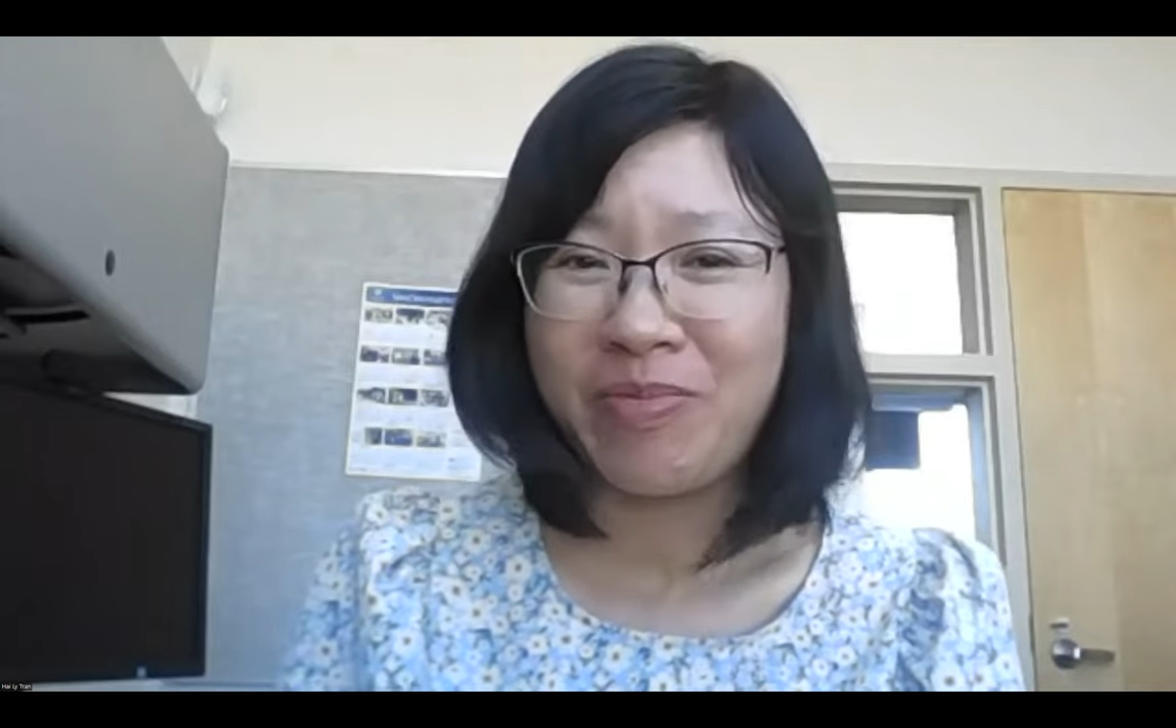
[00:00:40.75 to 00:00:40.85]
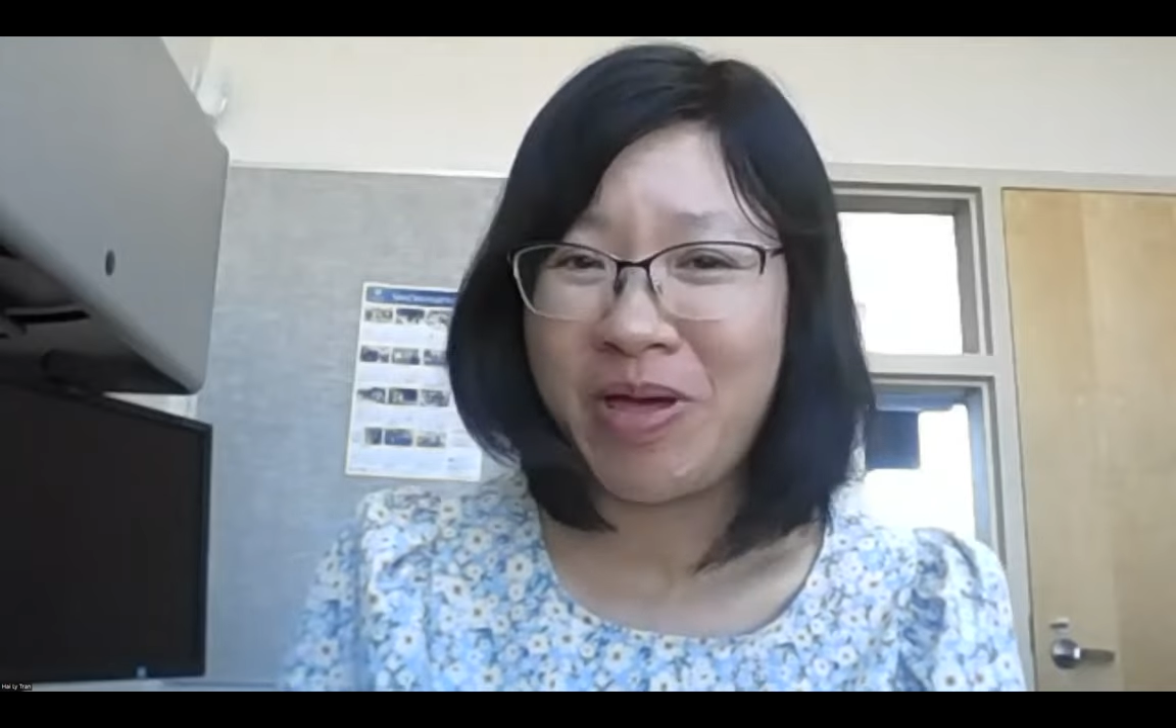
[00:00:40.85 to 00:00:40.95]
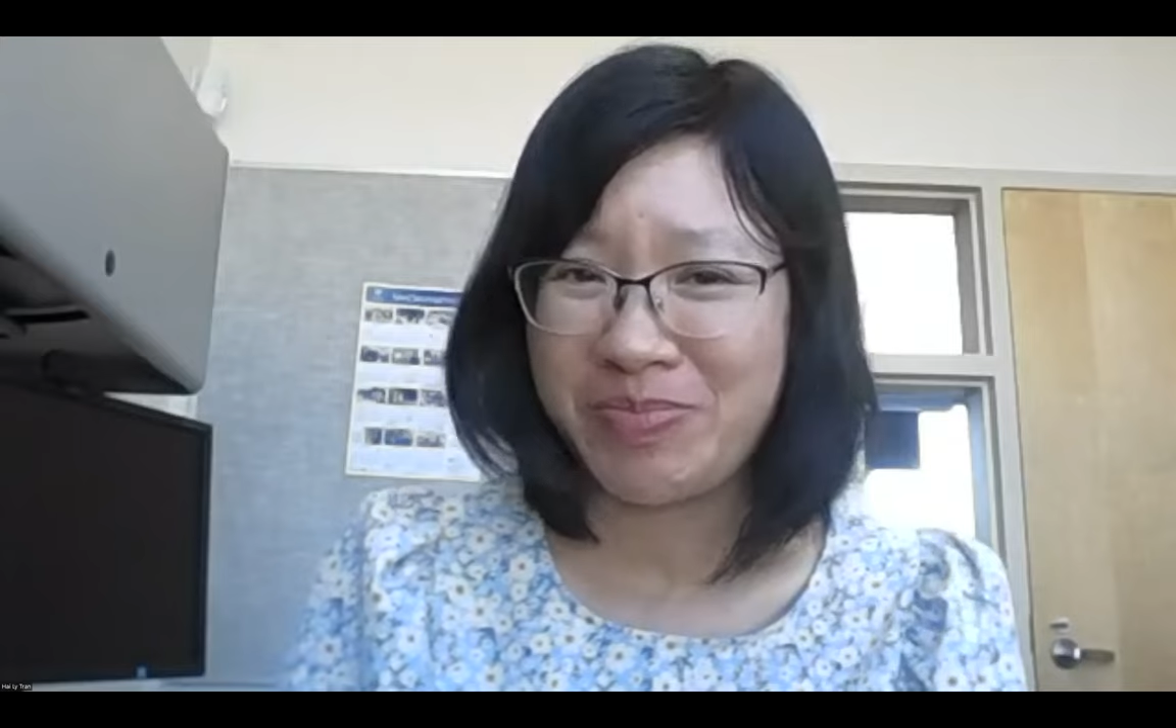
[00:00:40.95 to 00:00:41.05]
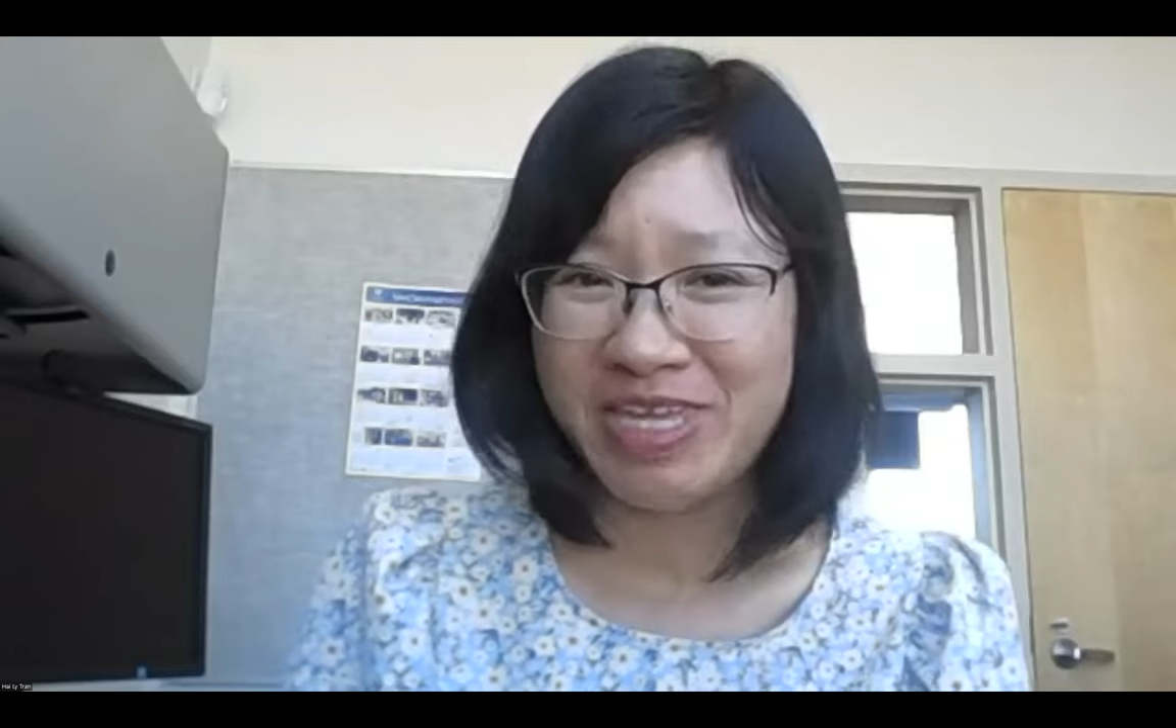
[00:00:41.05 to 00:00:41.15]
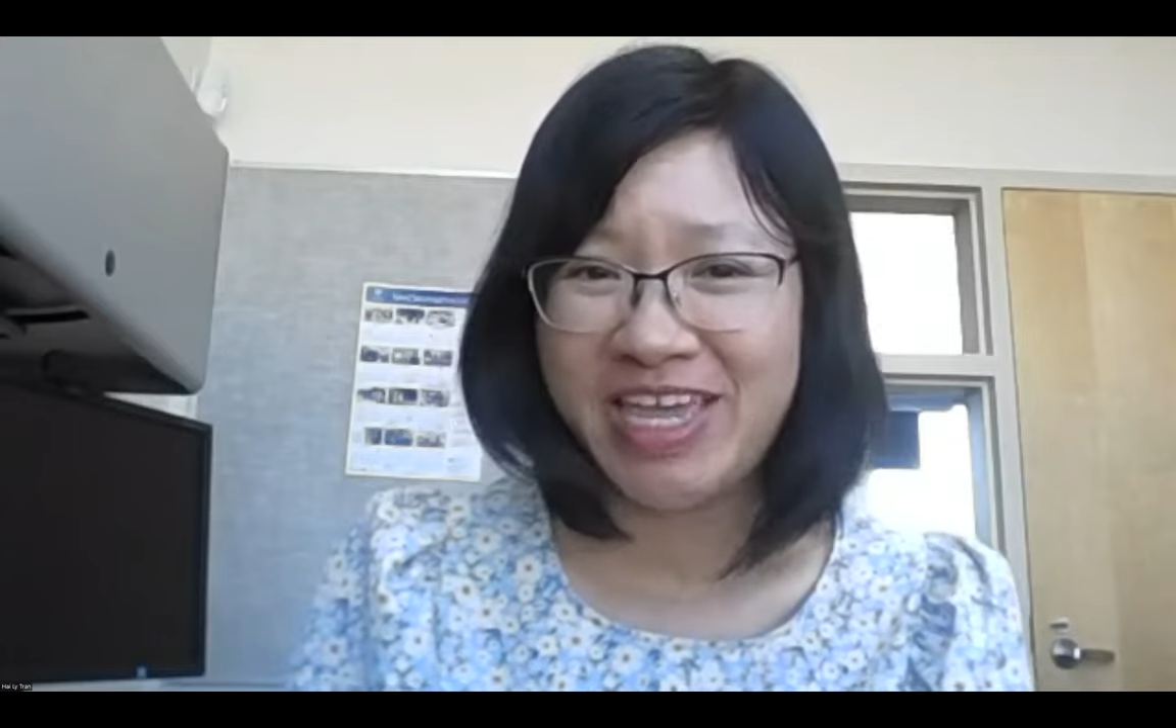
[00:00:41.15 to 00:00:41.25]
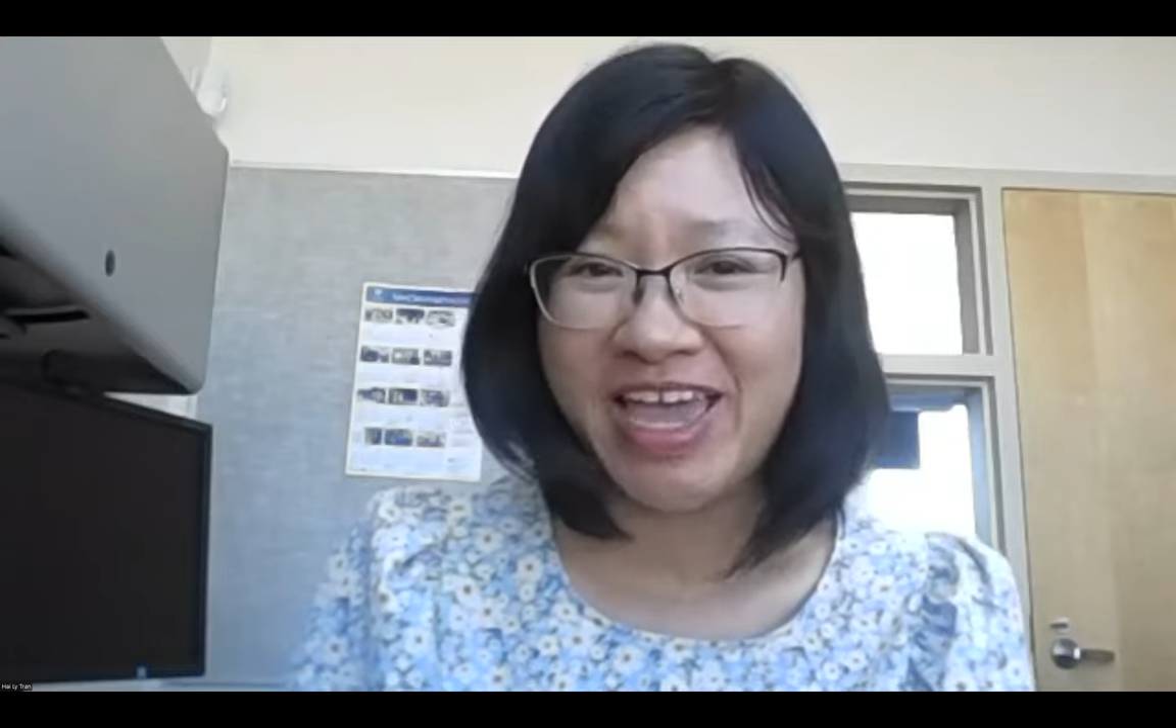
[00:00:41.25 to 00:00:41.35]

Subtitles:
about me